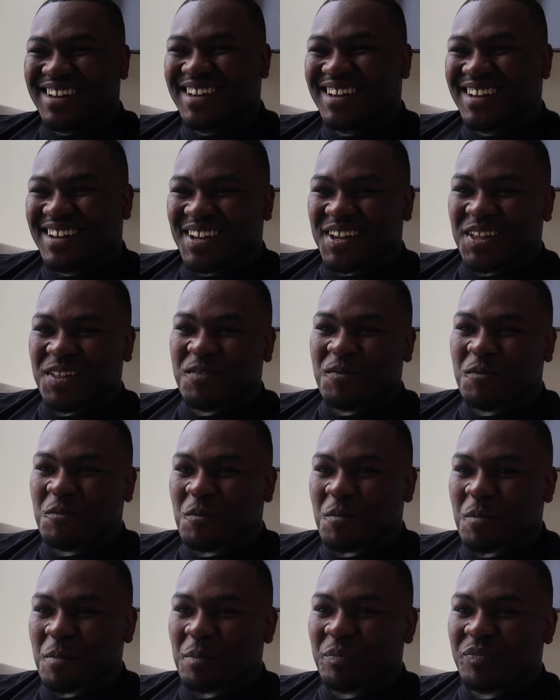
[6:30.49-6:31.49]
What what
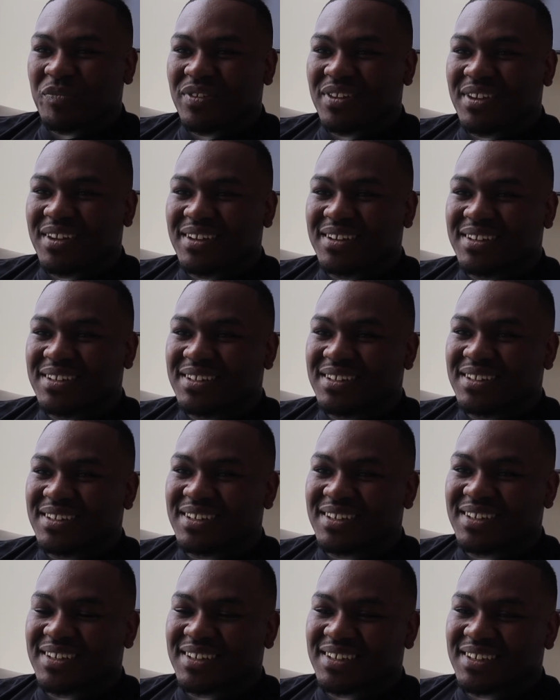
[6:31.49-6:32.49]
chance would you give me of
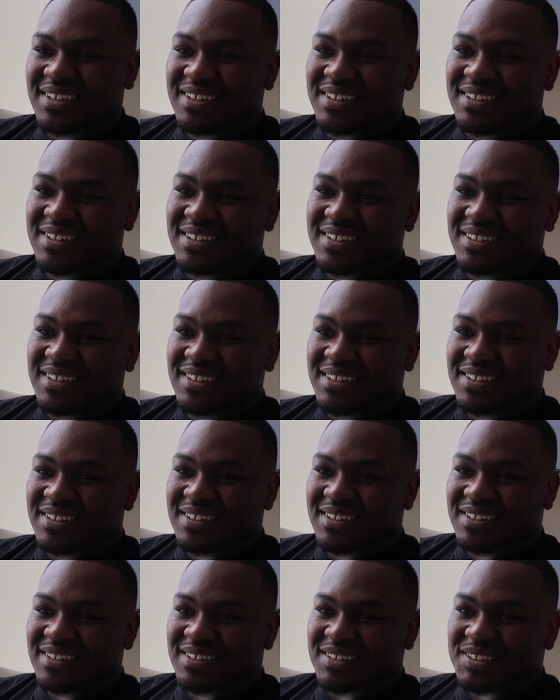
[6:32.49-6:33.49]
planting him on his ass?
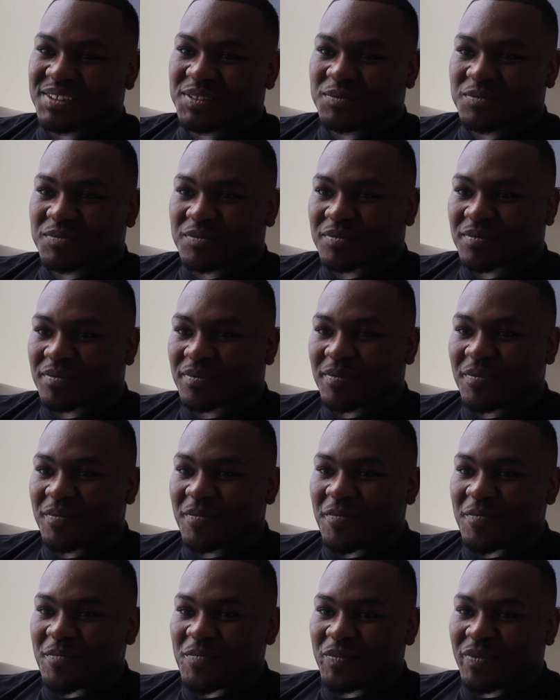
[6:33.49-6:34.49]
Because I think he's coming
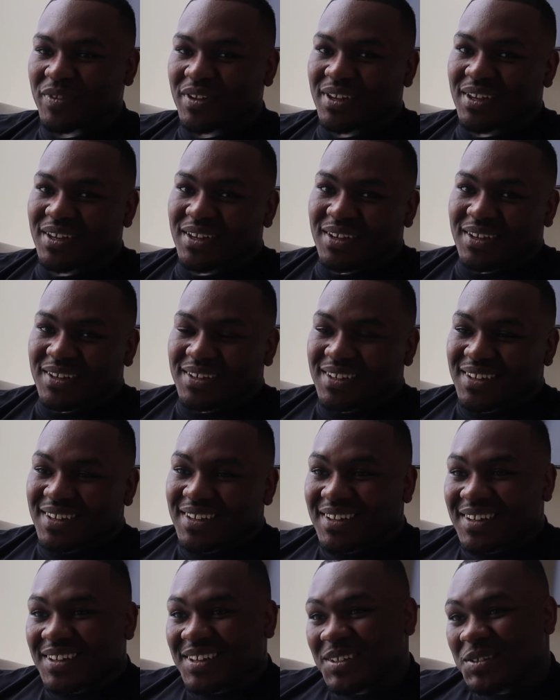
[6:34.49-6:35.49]
Saturday. So I've said
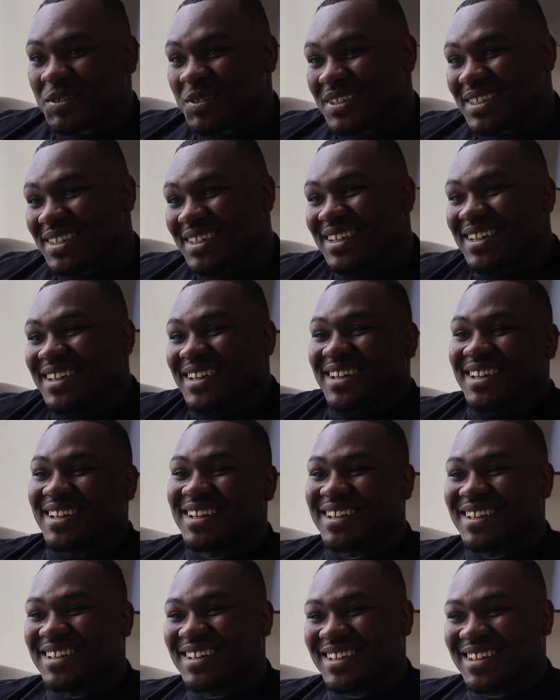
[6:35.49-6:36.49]
to him, look, if you want
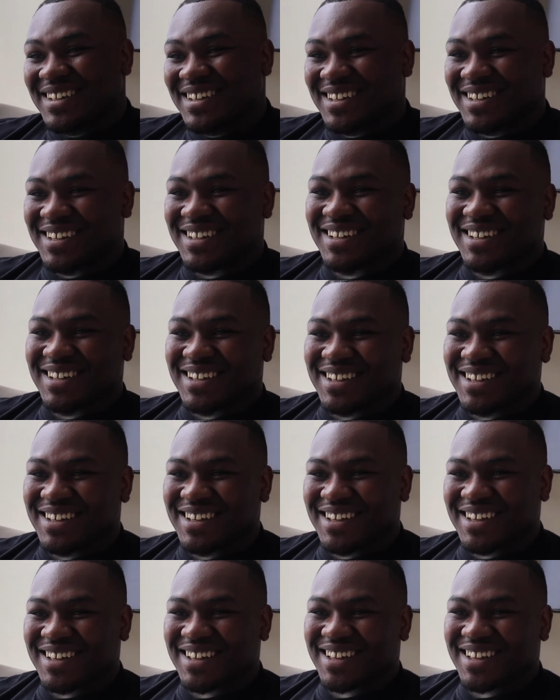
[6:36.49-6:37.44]
it, you can have it.